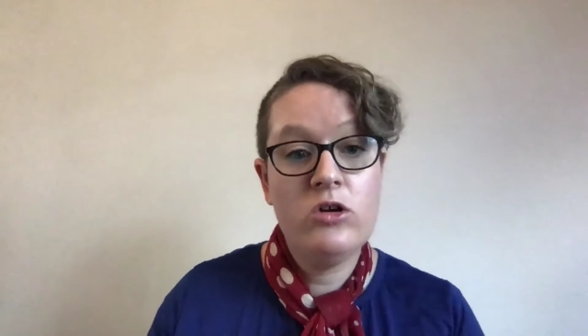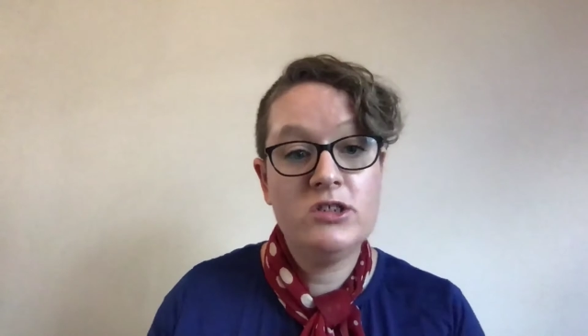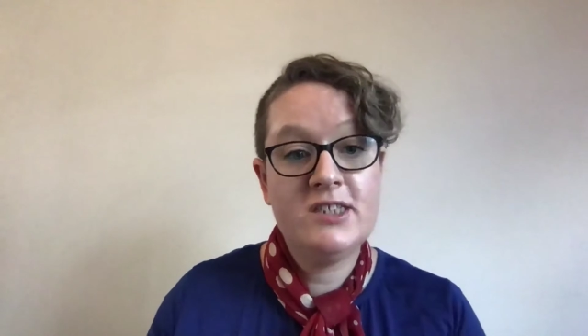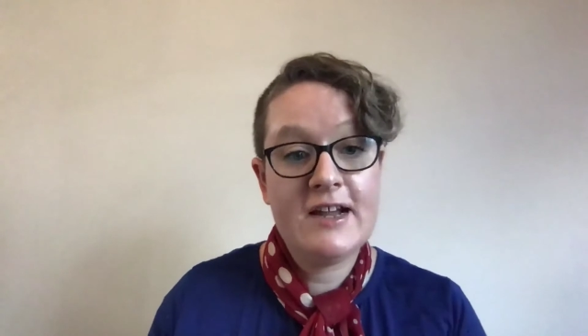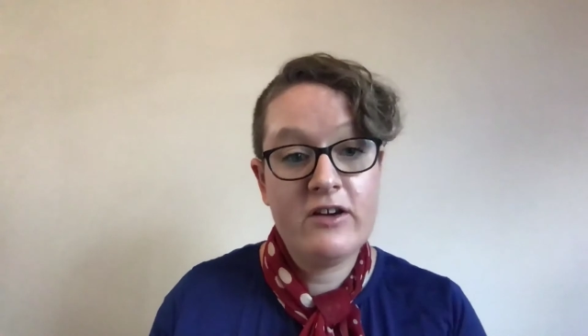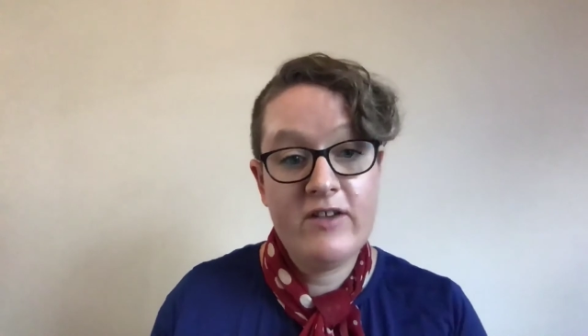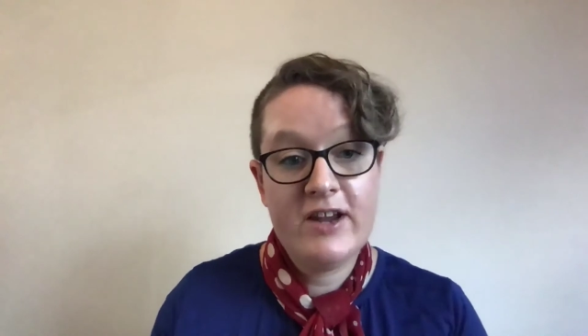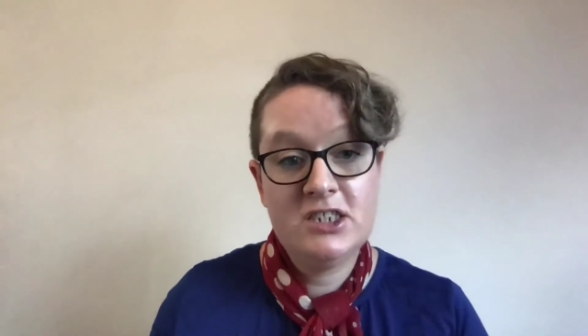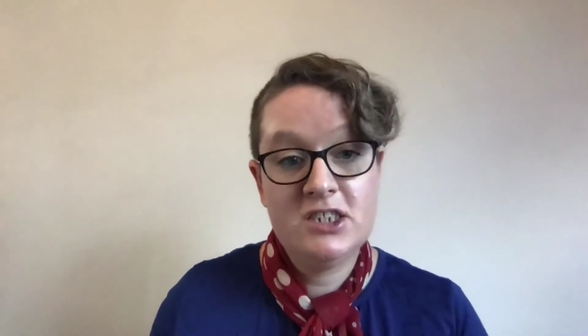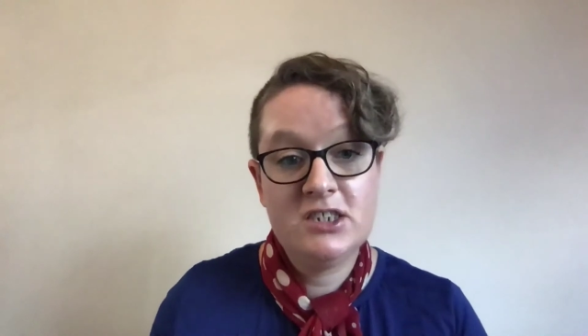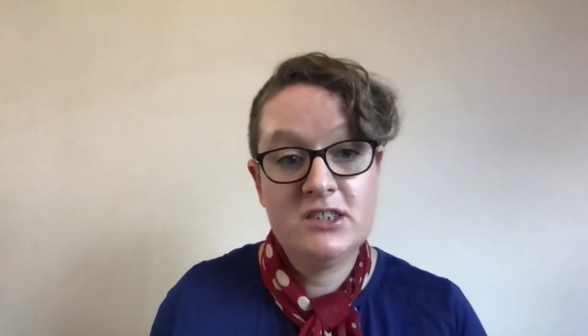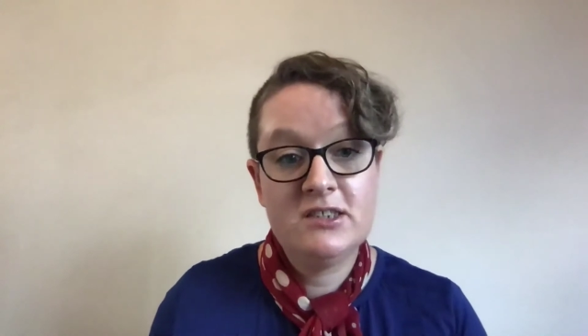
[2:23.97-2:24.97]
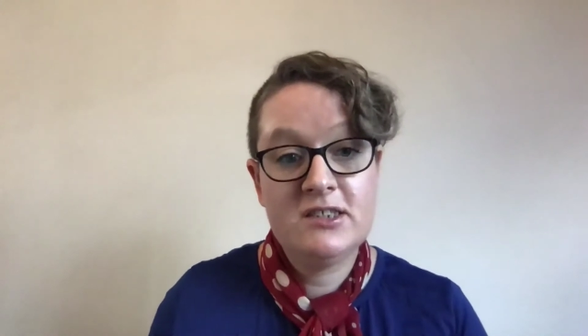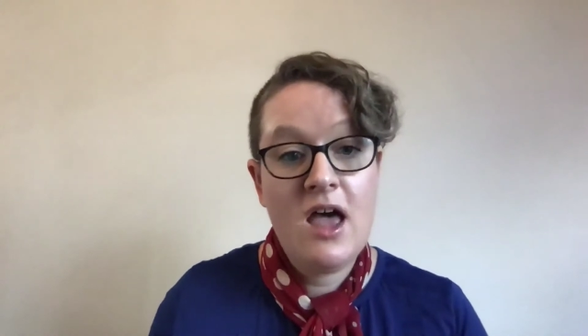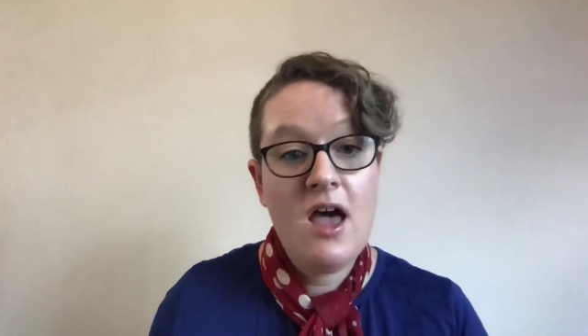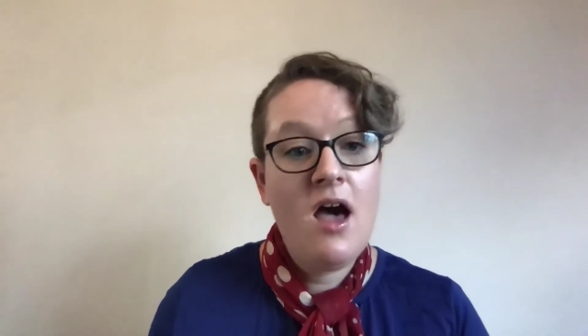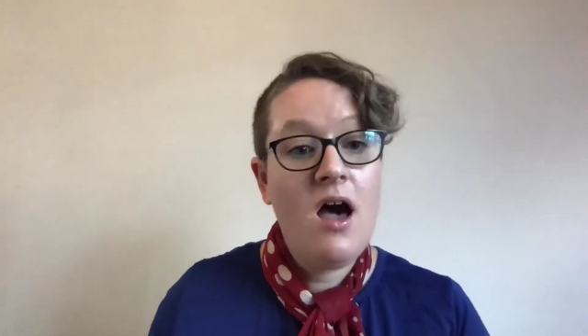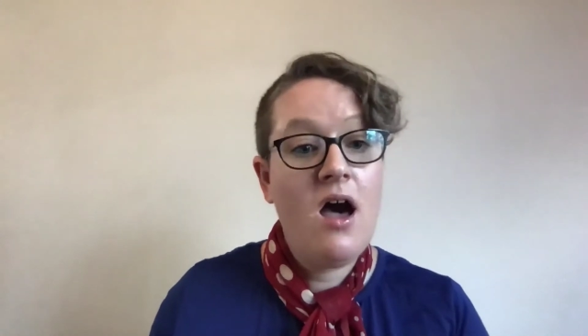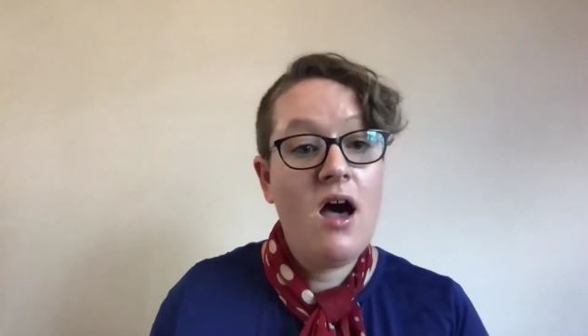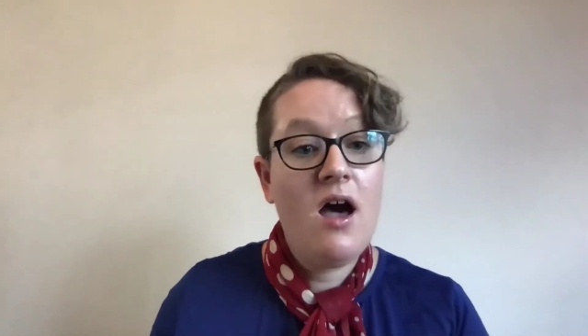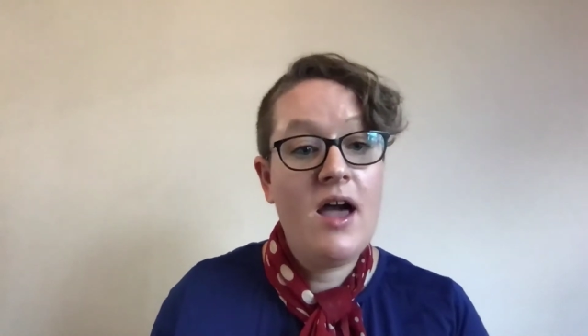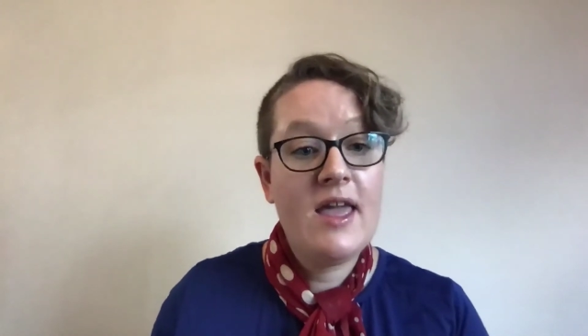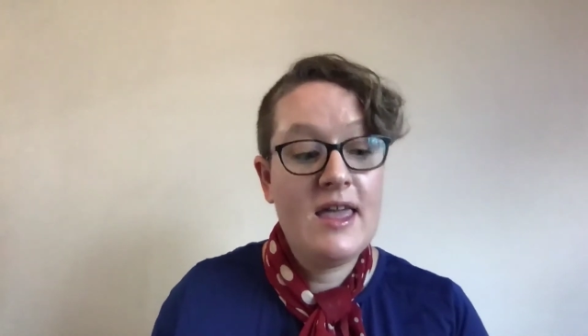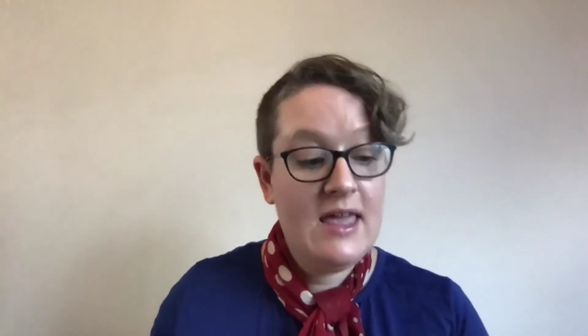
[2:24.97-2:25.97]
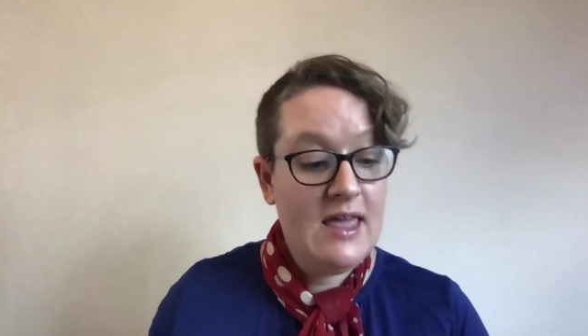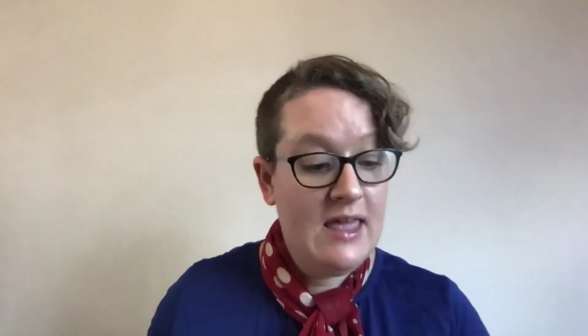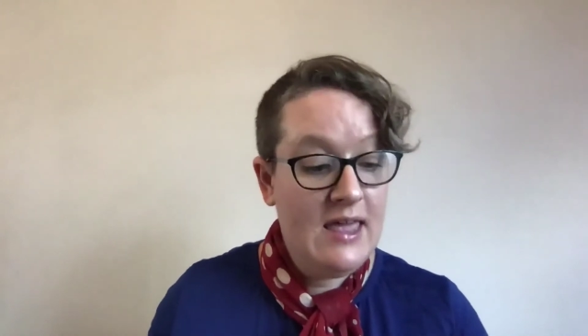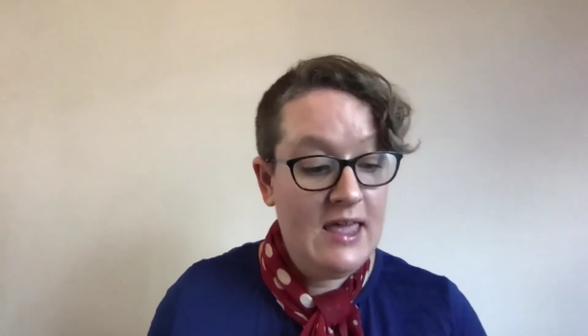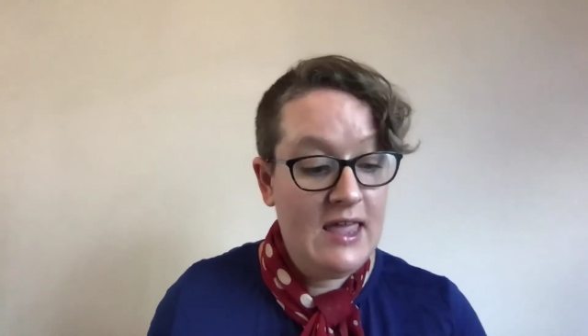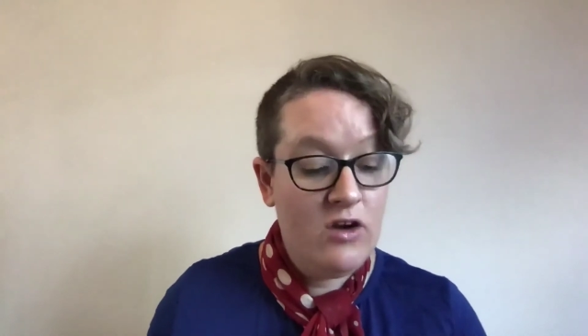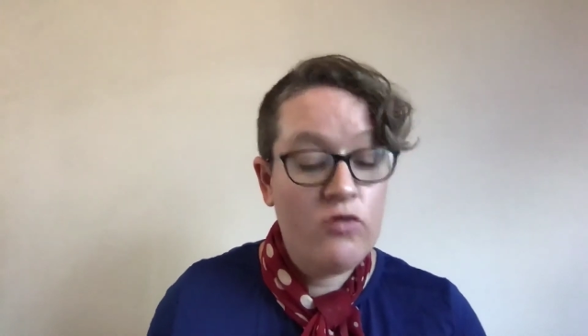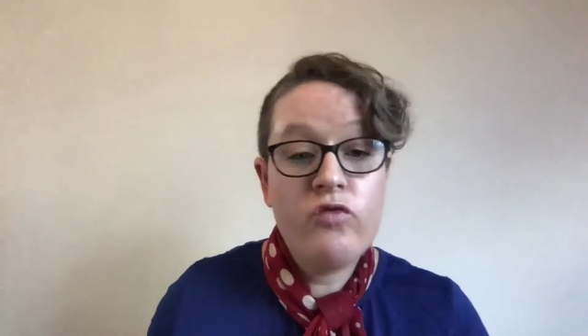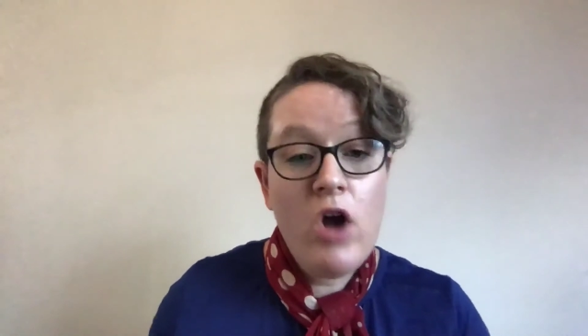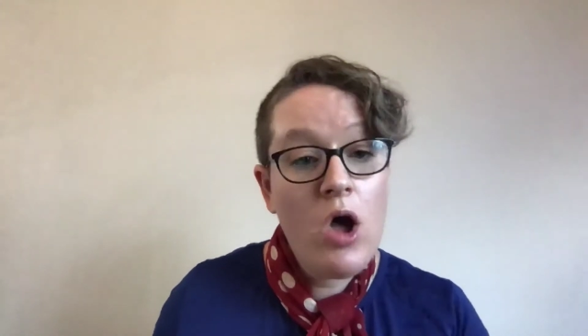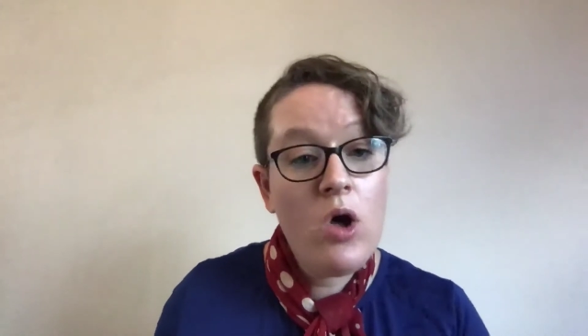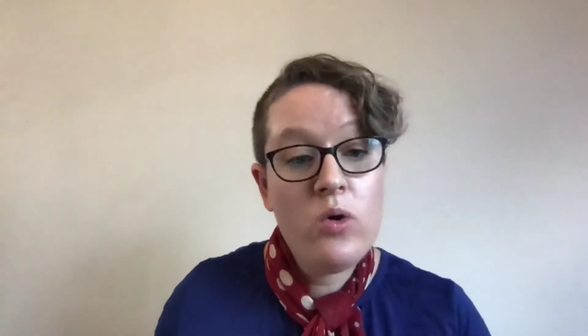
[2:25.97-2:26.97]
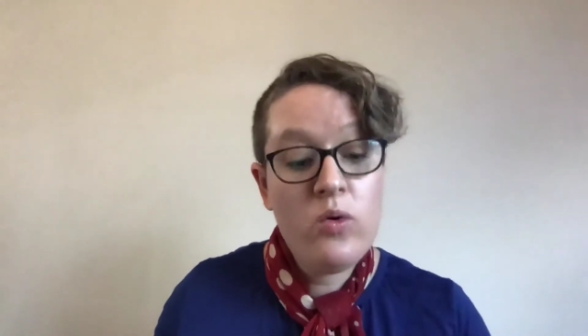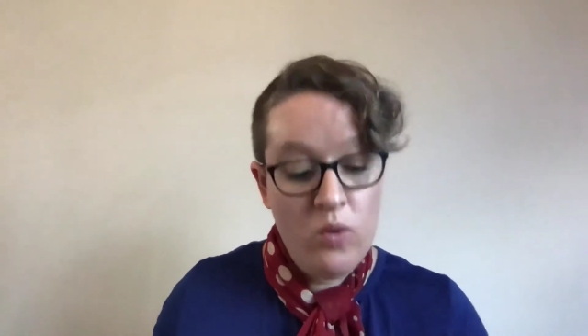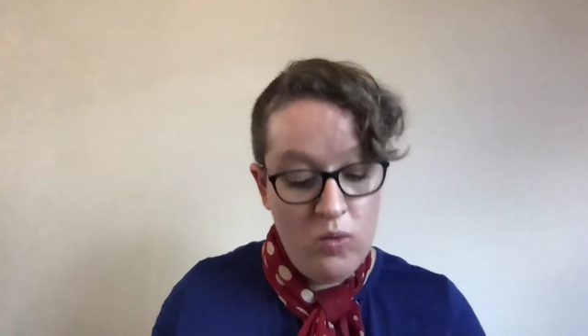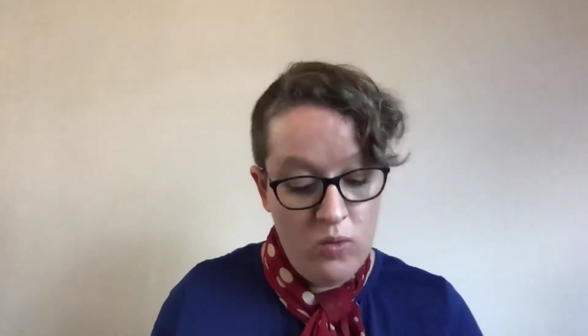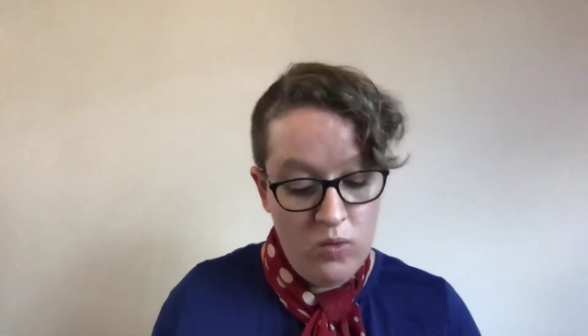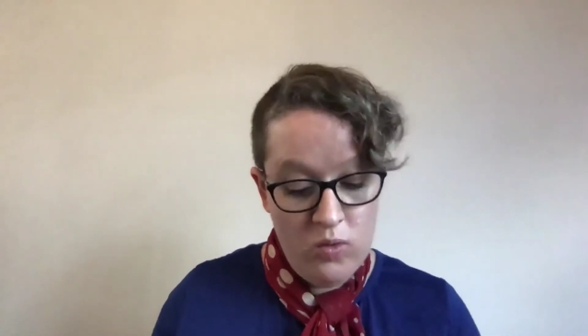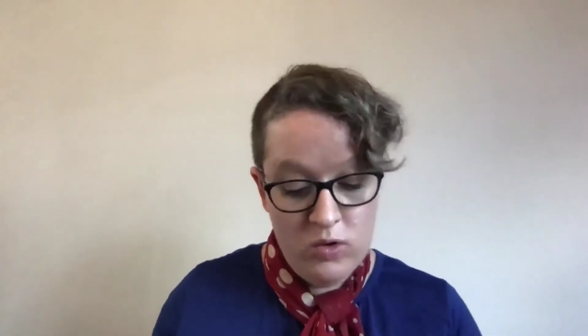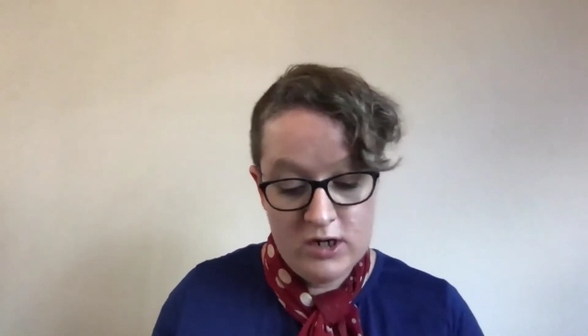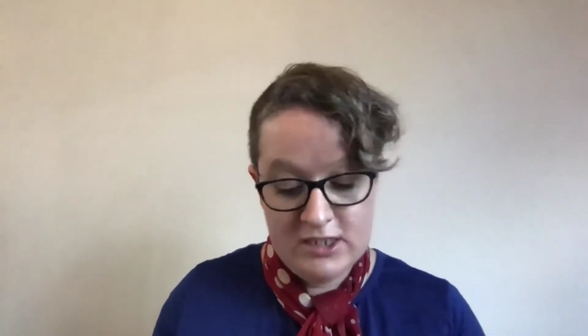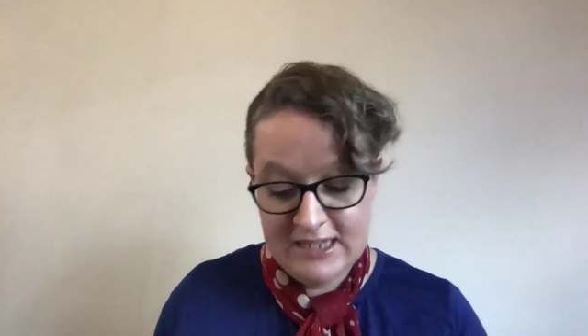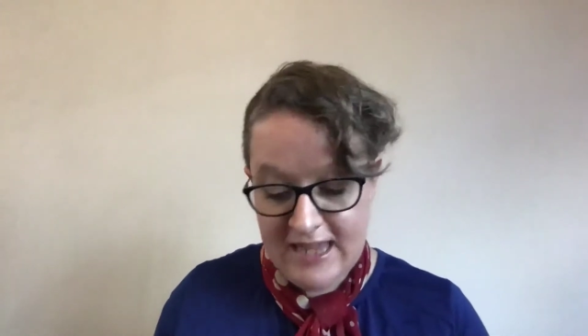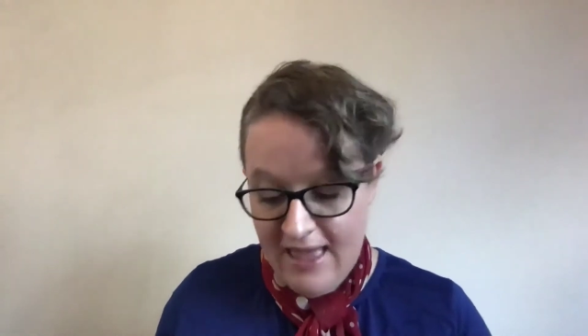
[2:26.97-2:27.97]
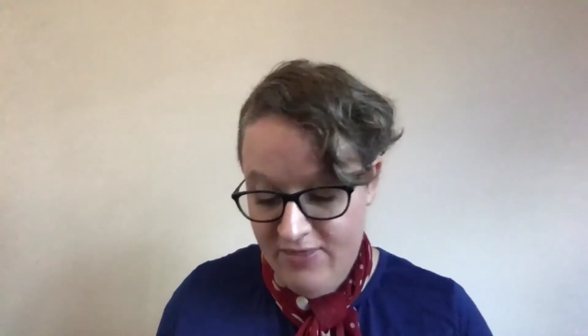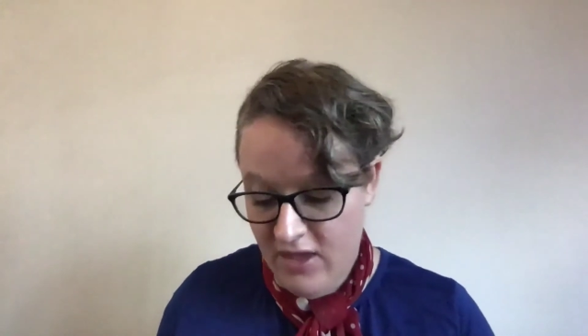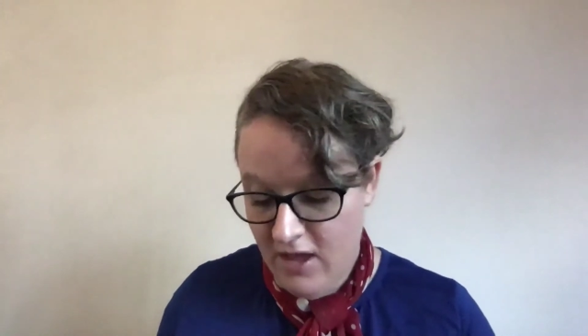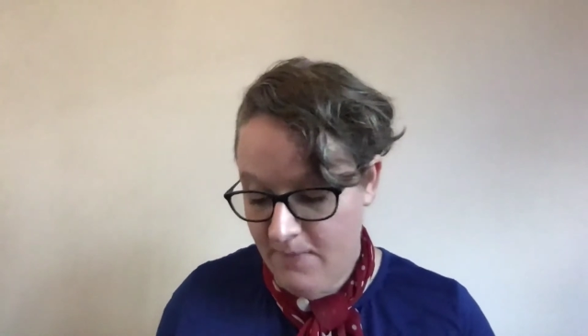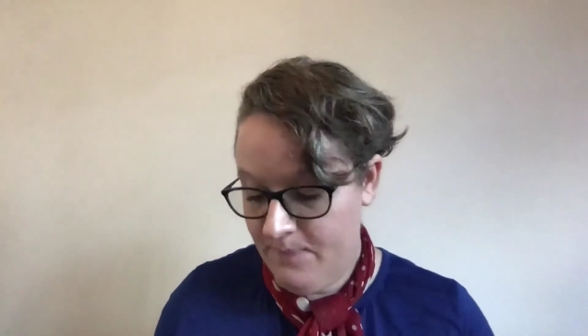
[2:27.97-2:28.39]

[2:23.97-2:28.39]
decorations in a row or together.